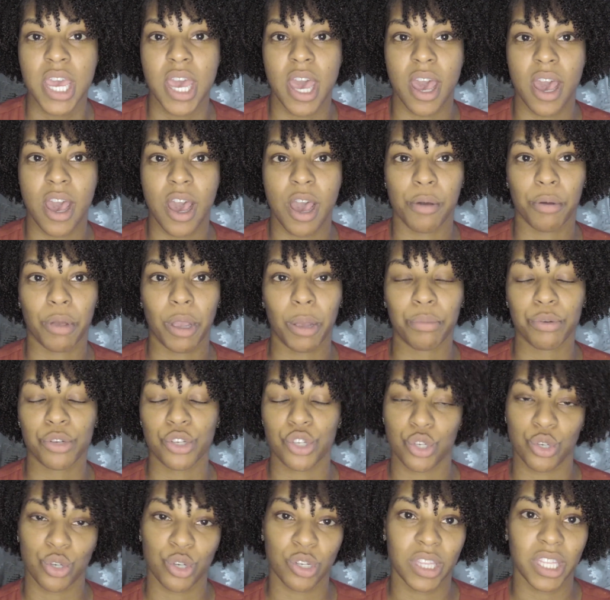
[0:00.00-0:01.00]
I'm
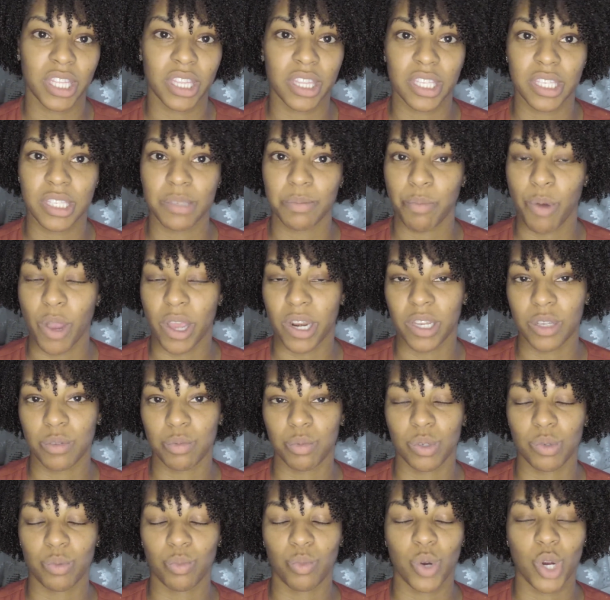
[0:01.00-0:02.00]
sure that this product
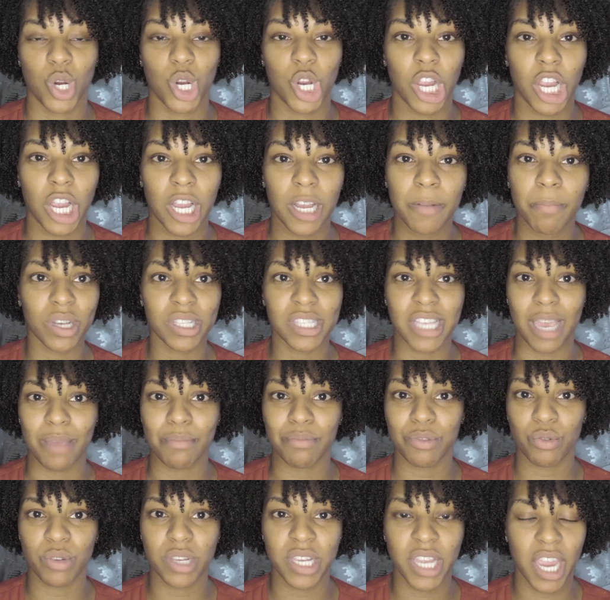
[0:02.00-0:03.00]
would work on type
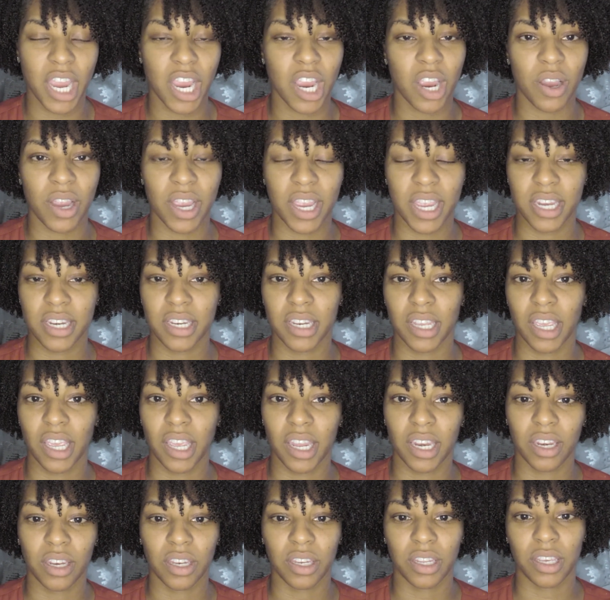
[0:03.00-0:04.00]
3 hair
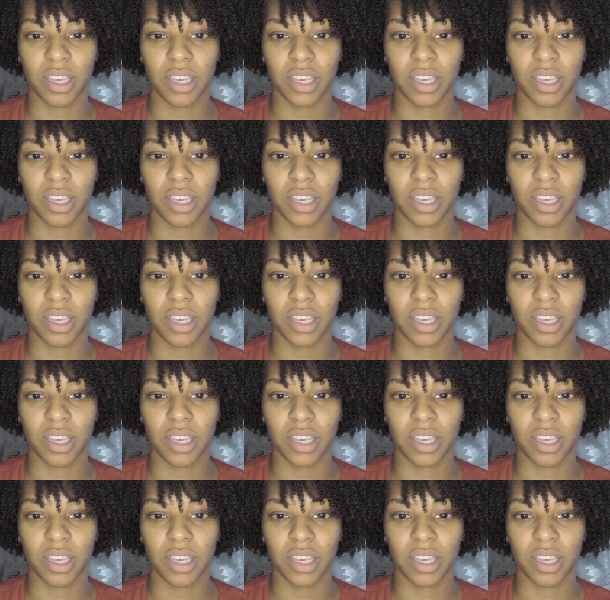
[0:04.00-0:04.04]
and